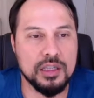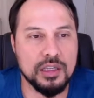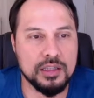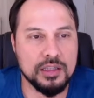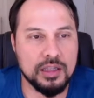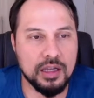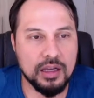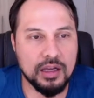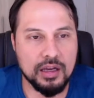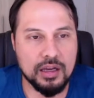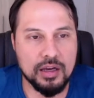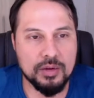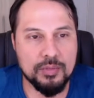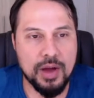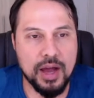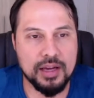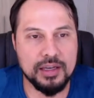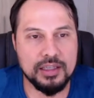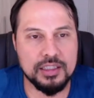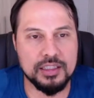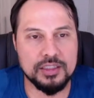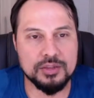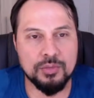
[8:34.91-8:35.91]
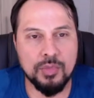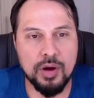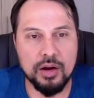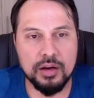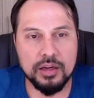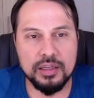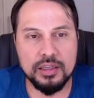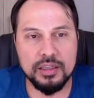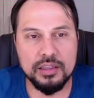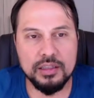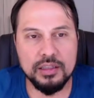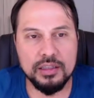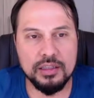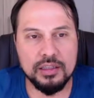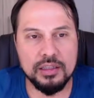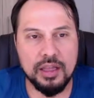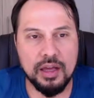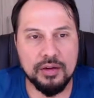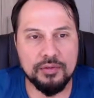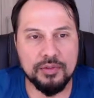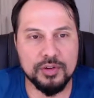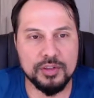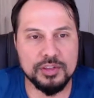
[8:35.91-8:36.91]
the commodities market,
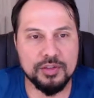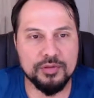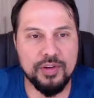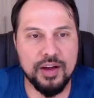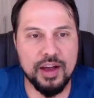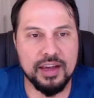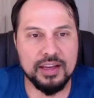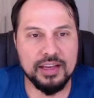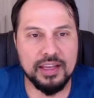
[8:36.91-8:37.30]
diversified